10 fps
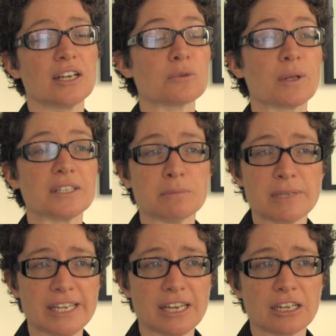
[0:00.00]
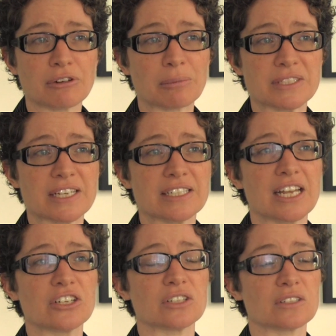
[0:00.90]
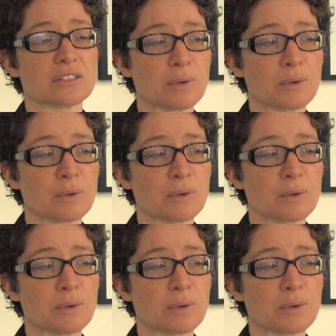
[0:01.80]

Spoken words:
as well as media representations,